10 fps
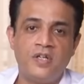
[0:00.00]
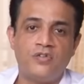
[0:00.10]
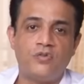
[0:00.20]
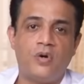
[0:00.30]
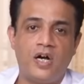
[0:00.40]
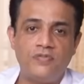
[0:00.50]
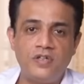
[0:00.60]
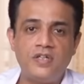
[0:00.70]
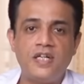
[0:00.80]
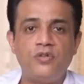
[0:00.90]
So
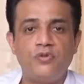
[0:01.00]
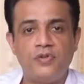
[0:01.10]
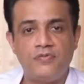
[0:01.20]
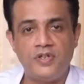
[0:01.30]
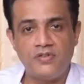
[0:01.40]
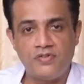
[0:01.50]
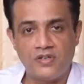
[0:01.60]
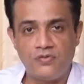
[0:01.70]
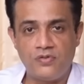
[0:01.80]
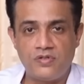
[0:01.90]
after 10 to 15
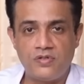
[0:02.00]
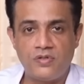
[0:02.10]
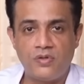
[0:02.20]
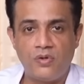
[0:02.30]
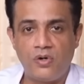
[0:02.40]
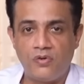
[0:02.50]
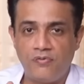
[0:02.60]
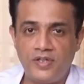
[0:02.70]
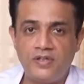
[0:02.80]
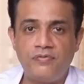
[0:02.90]
transfusion, or
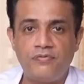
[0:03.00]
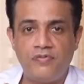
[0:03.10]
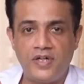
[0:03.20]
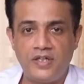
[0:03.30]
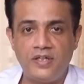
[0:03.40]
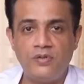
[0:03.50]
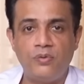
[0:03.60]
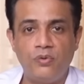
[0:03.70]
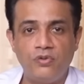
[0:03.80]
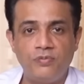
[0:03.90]
when the ferritin
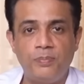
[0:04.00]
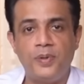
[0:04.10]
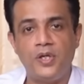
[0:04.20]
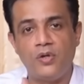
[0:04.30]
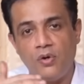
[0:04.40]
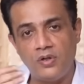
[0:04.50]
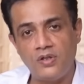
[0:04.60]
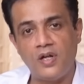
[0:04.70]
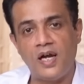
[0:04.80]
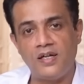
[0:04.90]
goes
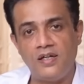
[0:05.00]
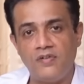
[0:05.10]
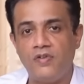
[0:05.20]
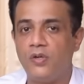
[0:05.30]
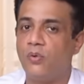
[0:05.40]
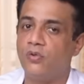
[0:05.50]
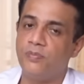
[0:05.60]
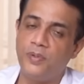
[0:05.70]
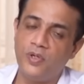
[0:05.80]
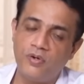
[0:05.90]
beyond, iron level goes
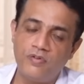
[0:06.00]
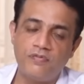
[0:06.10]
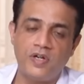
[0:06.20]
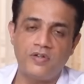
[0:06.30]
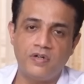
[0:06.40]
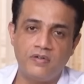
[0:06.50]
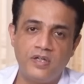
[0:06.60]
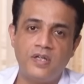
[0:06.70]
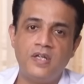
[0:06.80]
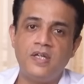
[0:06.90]
beyond 500,
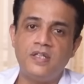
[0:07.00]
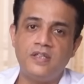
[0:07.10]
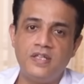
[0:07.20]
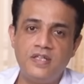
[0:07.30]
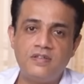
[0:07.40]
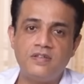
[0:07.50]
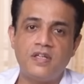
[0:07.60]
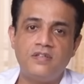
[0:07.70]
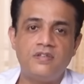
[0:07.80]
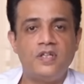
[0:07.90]
these
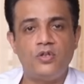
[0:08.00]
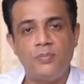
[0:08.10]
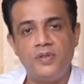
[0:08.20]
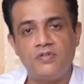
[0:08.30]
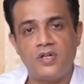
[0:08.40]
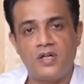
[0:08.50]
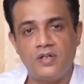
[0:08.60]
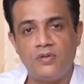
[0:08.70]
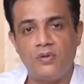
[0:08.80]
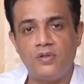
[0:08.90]
kids need to be
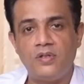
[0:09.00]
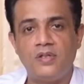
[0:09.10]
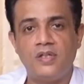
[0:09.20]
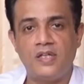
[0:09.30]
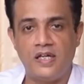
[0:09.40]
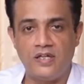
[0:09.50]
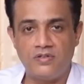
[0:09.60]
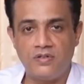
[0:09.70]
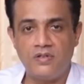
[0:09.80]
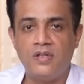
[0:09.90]
started on
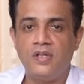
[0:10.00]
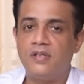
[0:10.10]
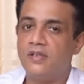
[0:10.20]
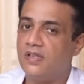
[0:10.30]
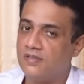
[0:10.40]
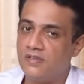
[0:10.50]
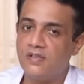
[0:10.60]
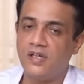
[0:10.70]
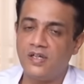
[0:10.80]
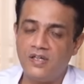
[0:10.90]
chelation. This is
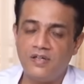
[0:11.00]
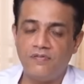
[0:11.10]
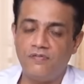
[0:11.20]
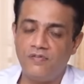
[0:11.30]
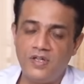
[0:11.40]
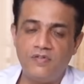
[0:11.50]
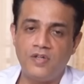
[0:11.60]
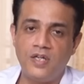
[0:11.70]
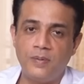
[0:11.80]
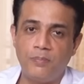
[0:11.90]
again a very,
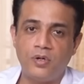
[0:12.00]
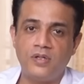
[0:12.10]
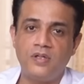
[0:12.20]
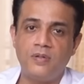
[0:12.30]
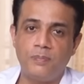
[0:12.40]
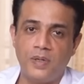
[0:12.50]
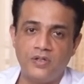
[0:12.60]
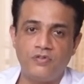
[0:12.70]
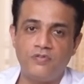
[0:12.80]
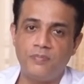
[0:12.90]
very important
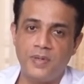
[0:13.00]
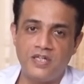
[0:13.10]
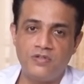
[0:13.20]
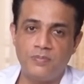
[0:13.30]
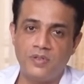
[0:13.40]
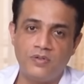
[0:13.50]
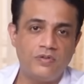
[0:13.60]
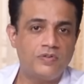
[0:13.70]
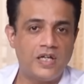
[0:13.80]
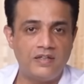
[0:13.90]
part of management
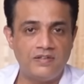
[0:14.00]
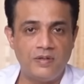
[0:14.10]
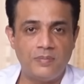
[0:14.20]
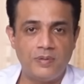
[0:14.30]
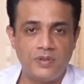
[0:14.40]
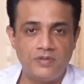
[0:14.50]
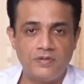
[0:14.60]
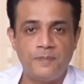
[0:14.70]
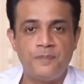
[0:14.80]
of thalassemia major.